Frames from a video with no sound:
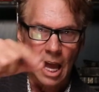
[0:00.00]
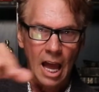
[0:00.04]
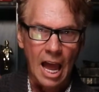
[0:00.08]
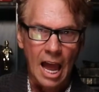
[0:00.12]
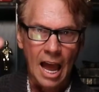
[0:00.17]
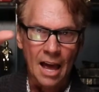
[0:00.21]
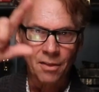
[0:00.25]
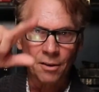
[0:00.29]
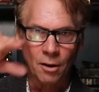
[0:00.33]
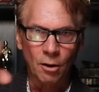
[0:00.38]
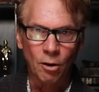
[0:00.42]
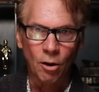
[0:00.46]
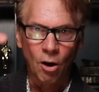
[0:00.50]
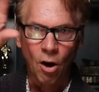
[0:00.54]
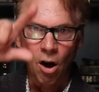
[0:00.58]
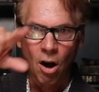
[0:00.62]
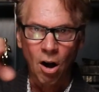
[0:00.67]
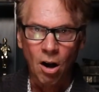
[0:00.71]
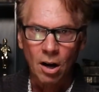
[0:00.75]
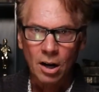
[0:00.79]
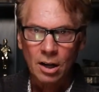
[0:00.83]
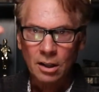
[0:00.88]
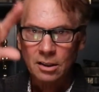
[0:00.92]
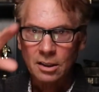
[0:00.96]
And the
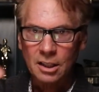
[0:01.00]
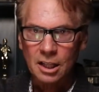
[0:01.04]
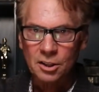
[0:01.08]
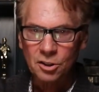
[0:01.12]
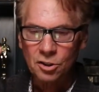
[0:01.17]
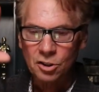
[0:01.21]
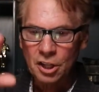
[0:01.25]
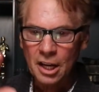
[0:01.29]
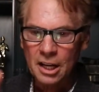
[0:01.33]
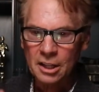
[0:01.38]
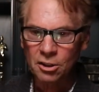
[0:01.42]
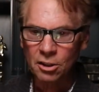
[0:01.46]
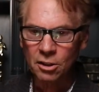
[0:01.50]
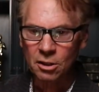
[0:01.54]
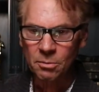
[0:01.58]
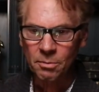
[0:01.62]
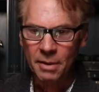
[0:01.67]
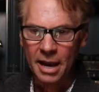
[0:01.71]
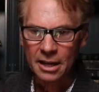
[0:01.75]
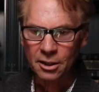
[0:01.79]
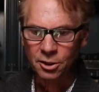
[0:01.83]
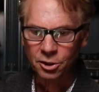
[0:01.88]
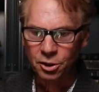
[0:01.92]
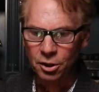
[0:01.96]
Lord continued to
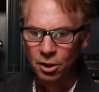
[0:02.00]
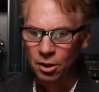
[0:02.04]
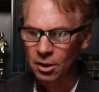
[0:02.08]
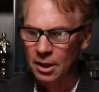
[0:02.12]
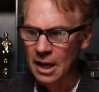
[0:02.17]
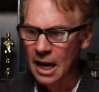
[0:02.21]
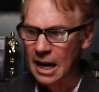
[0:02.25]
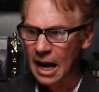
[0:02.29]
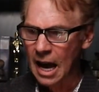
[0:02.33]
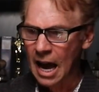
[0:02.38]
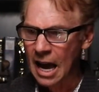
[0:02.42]
make sure that